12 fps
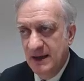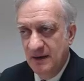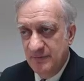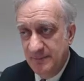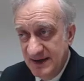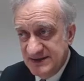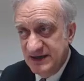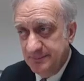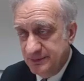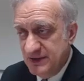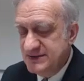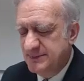The
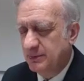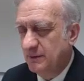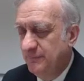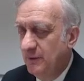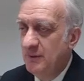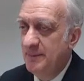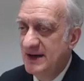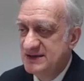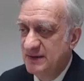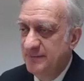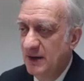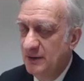basic principle for the
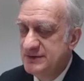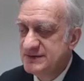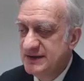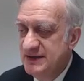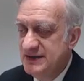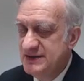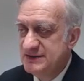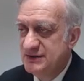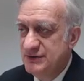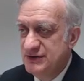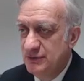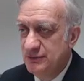passive house is
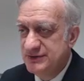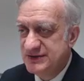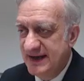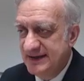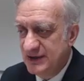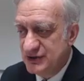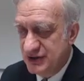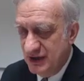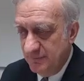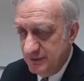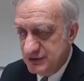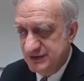to use energy
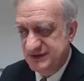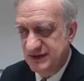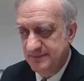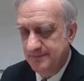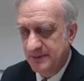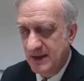efficiency.